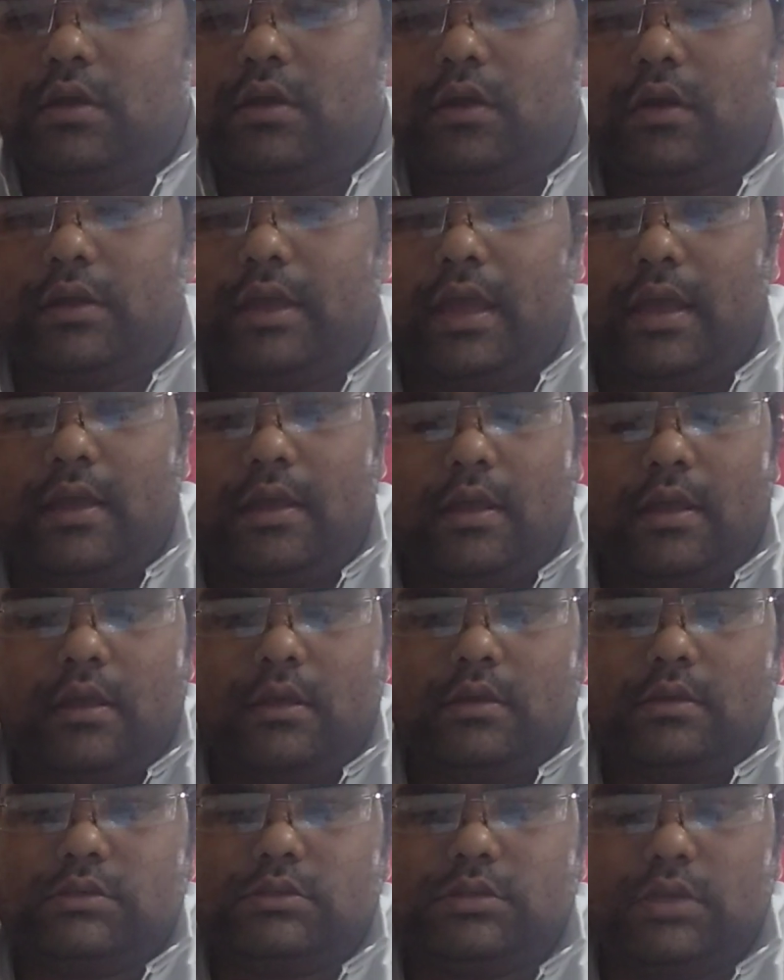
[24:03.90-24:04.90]
Okay,
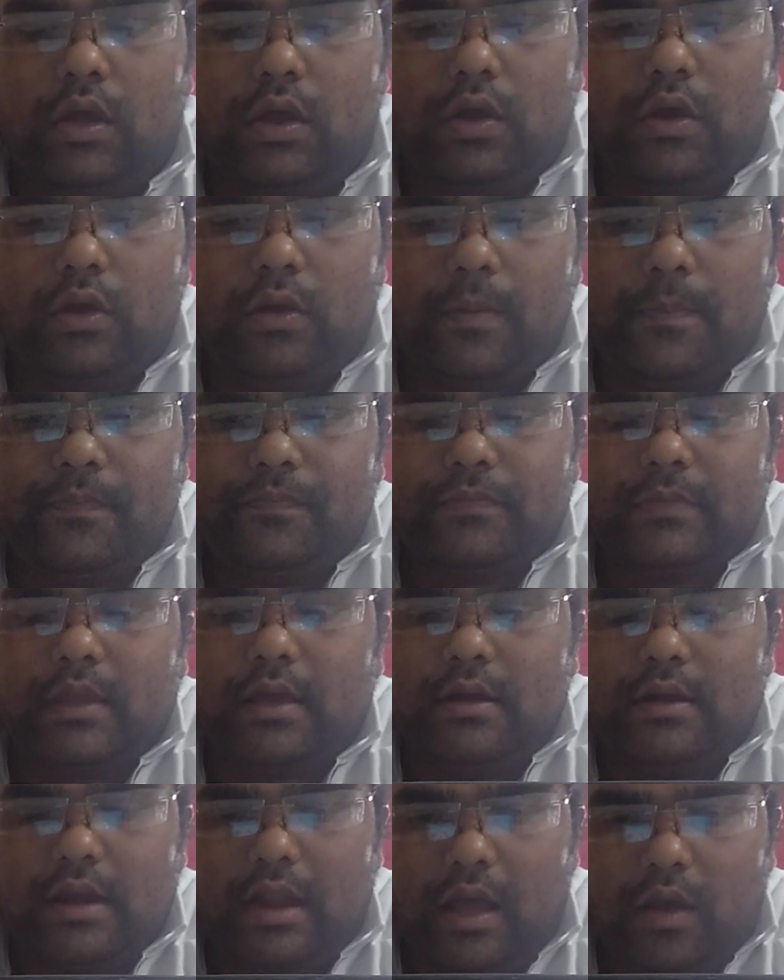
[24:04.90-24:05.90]
so
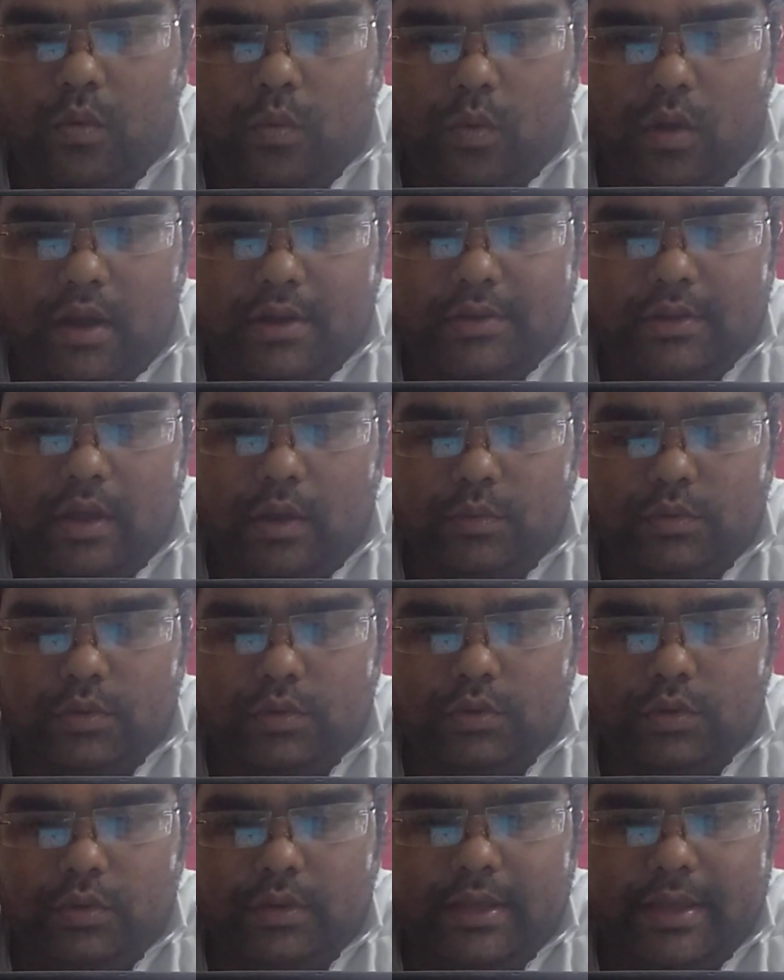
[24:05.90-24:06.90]
now what you have
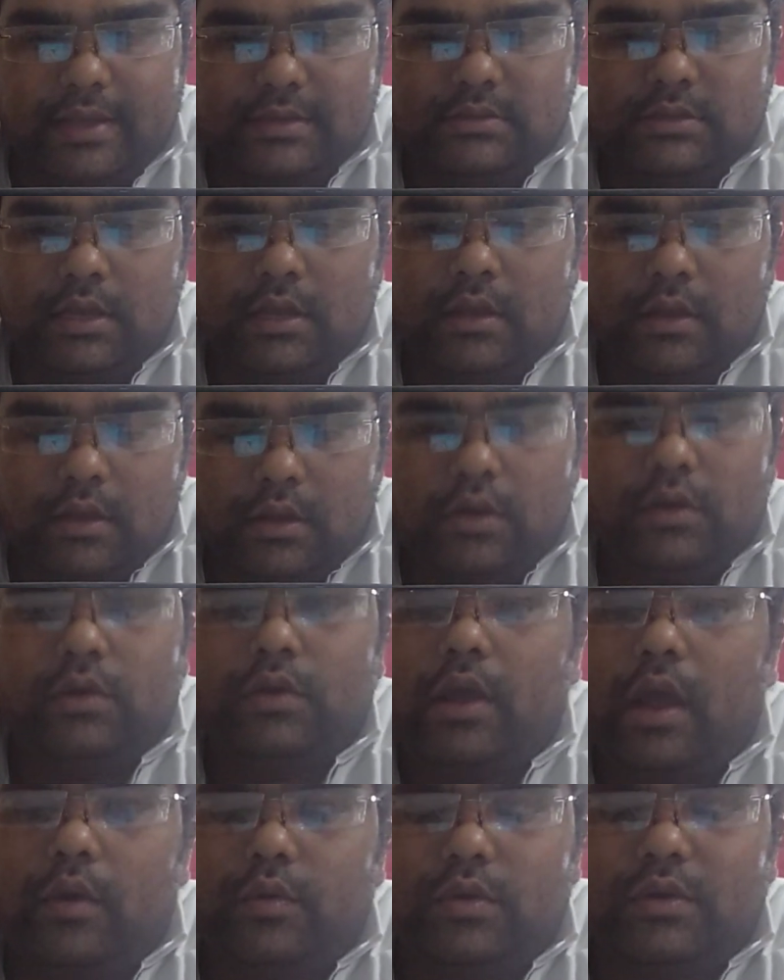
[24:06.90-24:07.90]
to do is
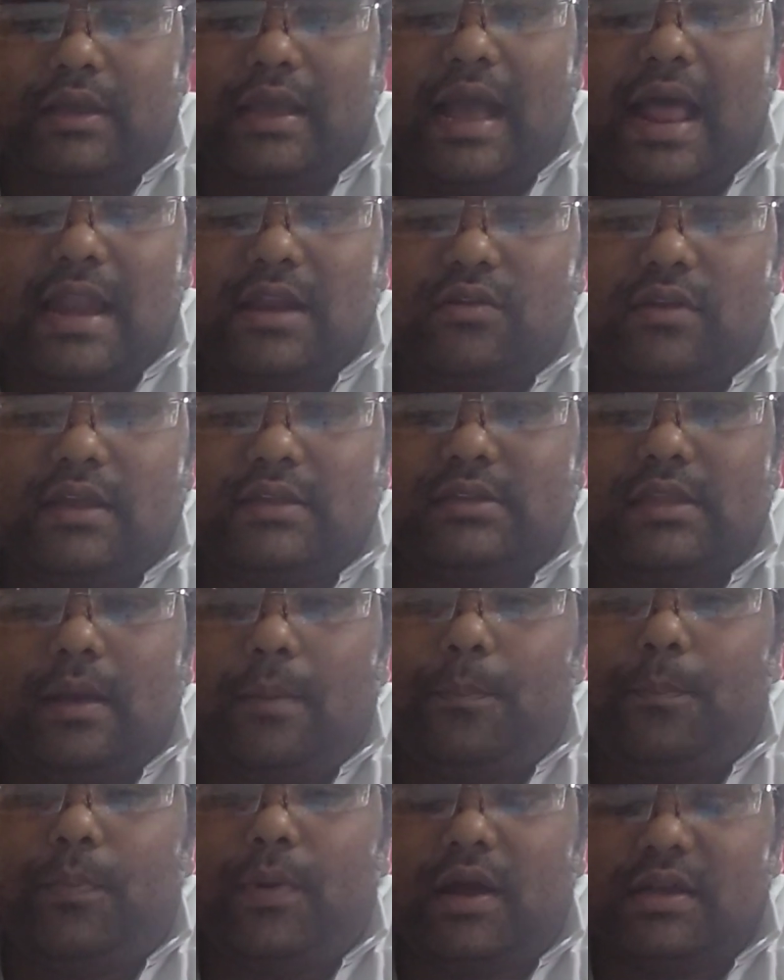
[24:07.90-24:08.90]
you have to calculate
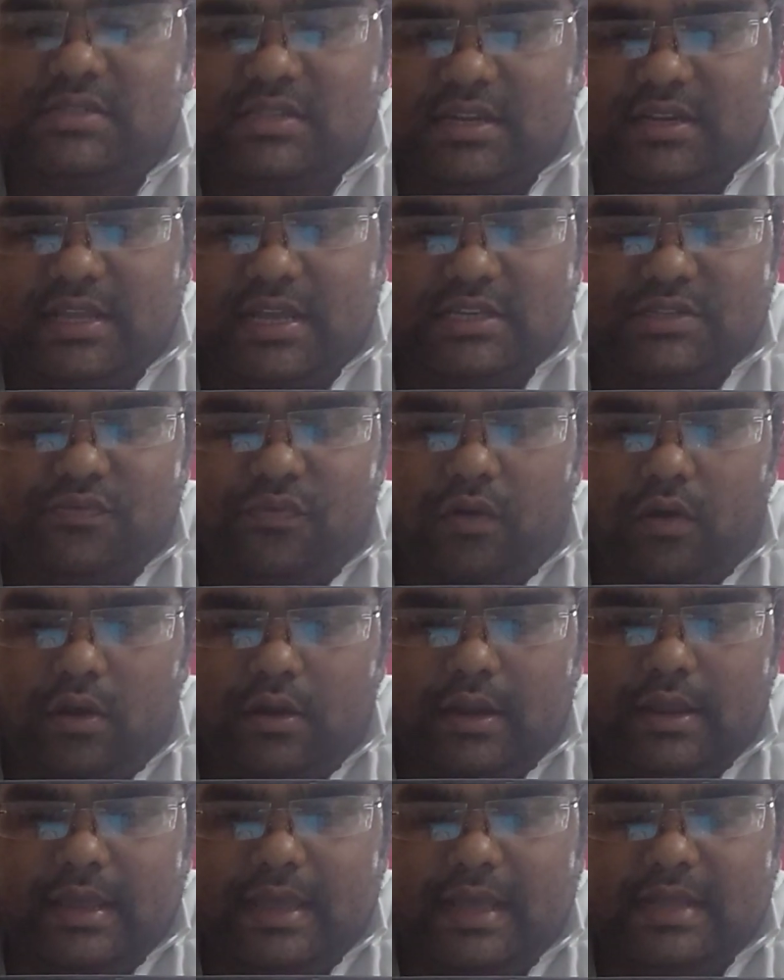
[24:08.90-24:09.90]
the percentage
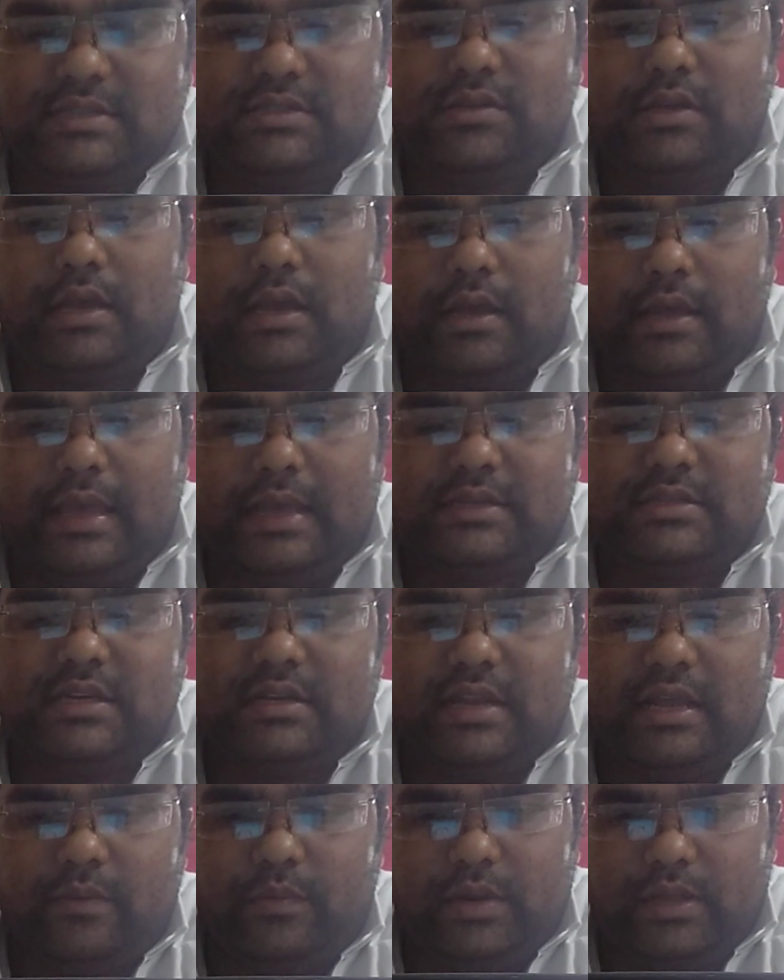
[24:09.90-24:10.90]
for each
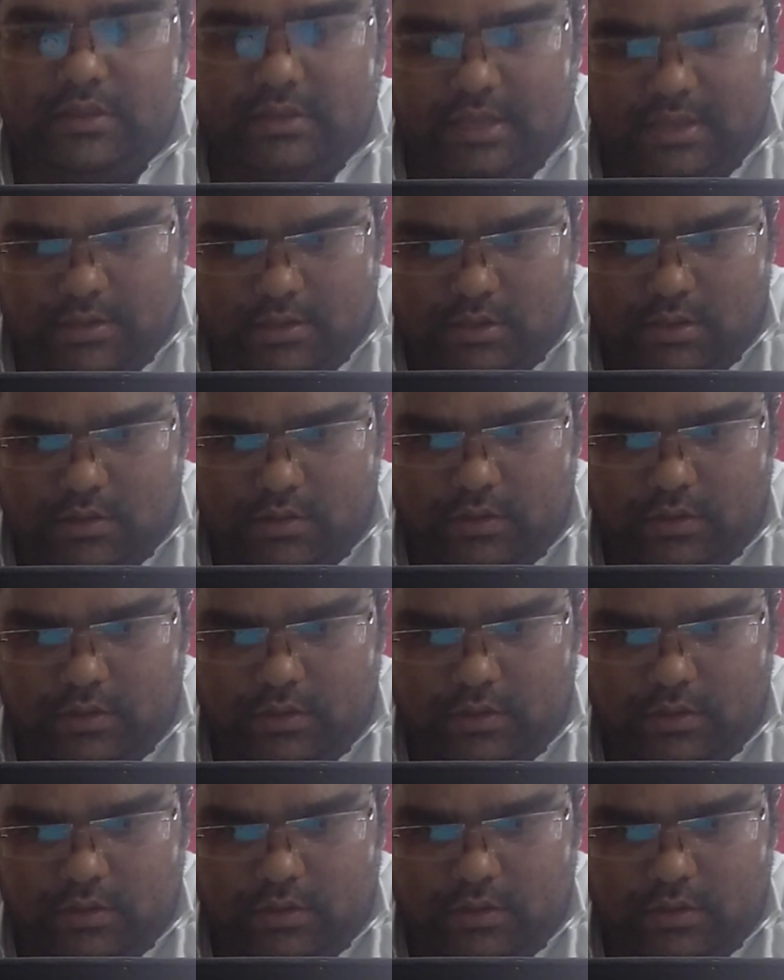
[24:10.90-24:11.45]
and everything.